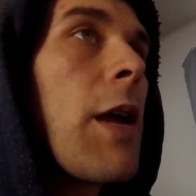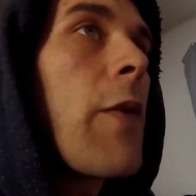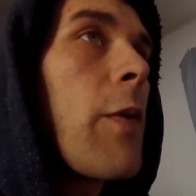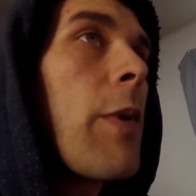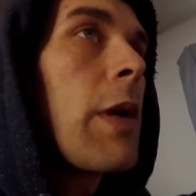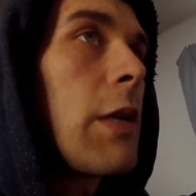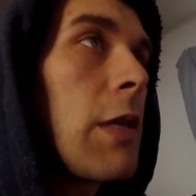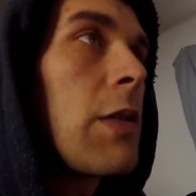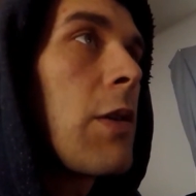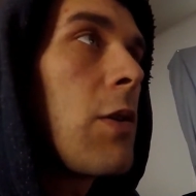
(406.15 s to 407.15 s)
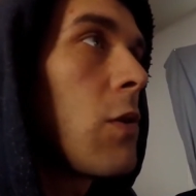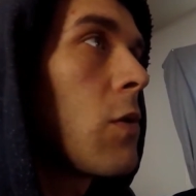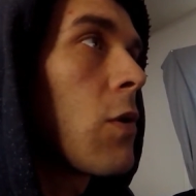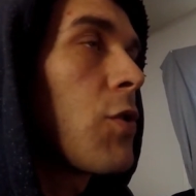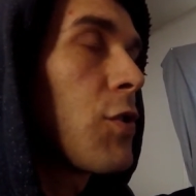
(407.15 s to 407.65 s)
Everybody needs to do
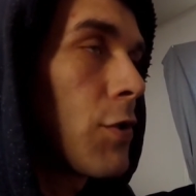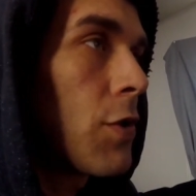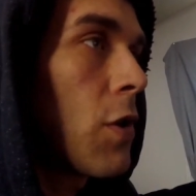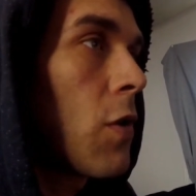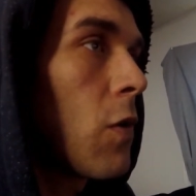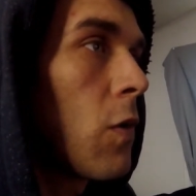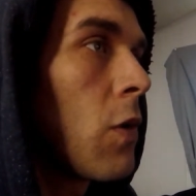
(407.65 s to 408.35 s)
or should know,